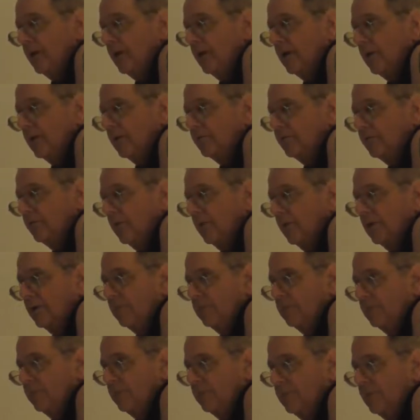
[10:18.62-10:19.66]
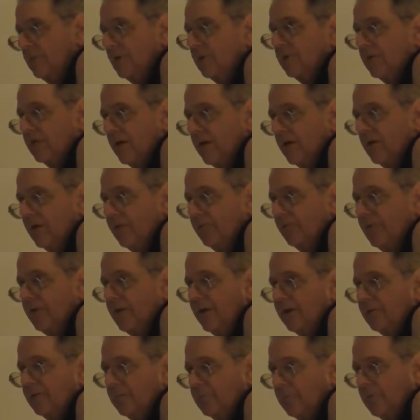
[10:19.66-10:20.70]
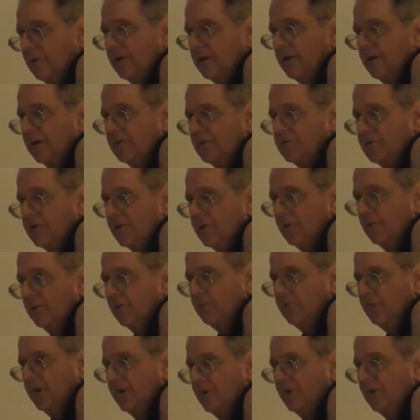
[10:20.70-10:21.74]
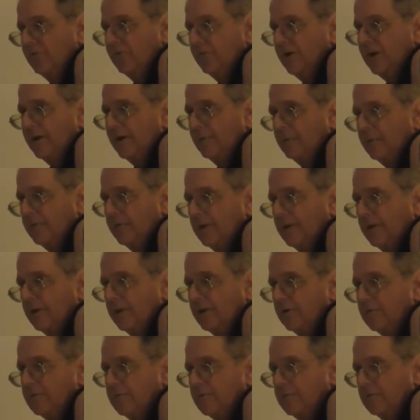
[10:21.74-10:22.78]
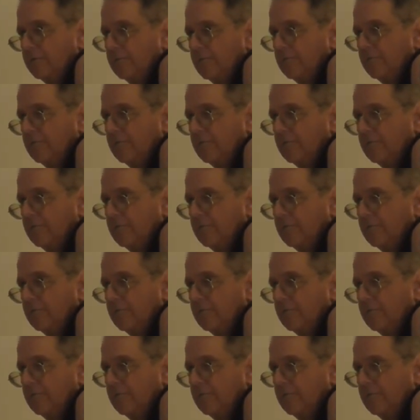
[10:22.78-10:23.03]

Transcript: And it's really near Elvet Bridge, the old Elvet Bridge.